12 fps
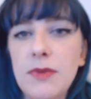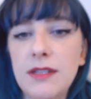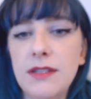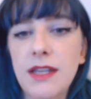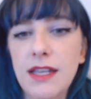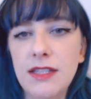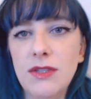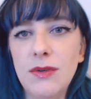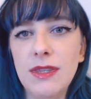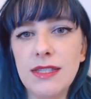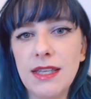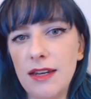I've been
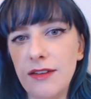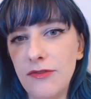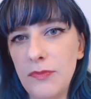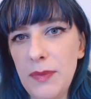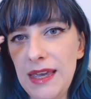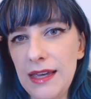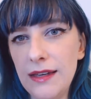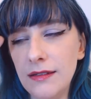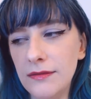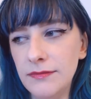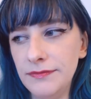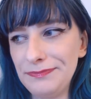doing this kind of
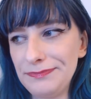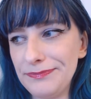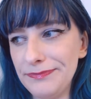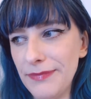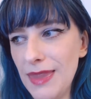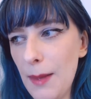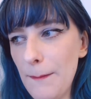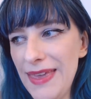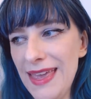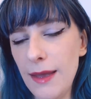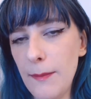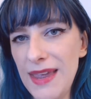pink
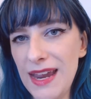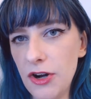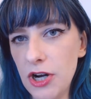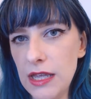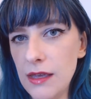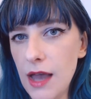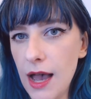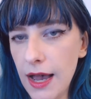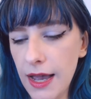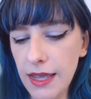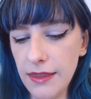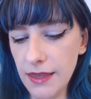pink berry
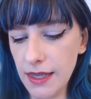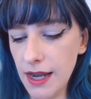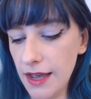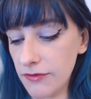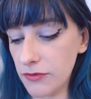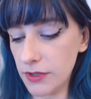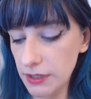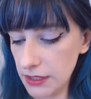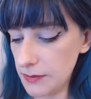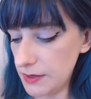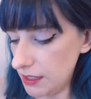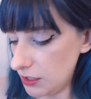eye that I've
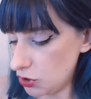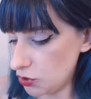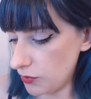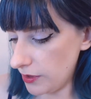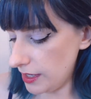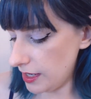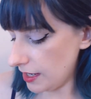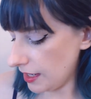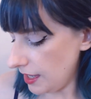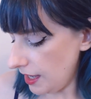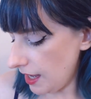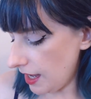really been enjoying.
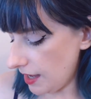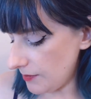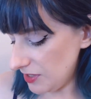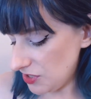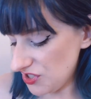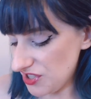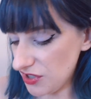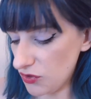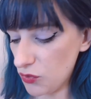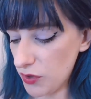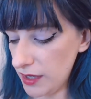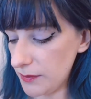Um, it's just a
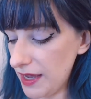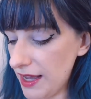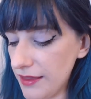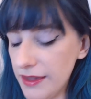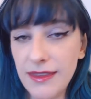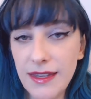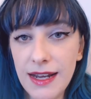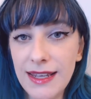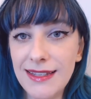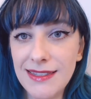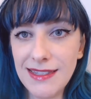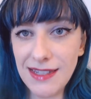great palette that I
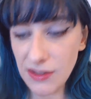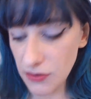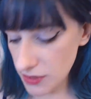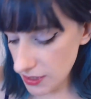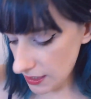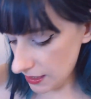continue to